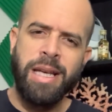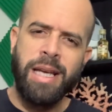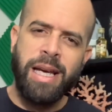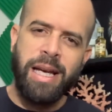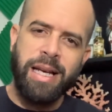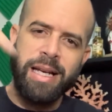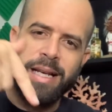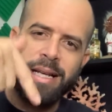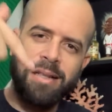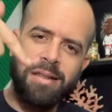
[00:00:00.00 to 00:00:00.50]
I
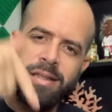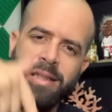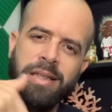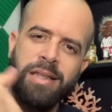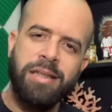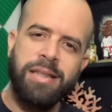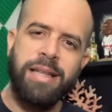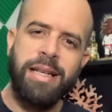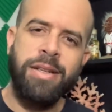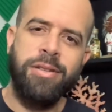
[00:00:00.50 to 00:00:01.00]
got a link
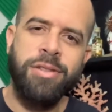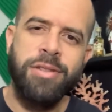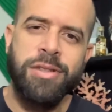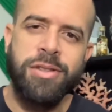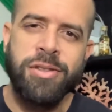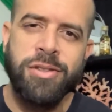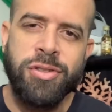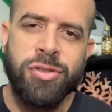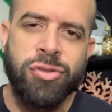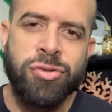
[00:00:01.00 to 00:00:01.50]
down in the
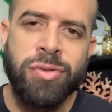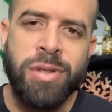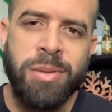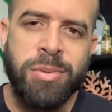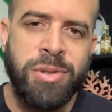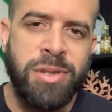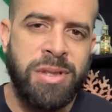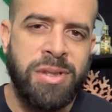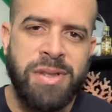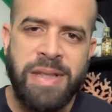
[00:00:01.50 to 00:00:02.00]

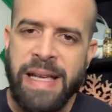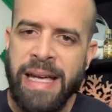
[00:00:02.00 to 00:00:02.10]
description to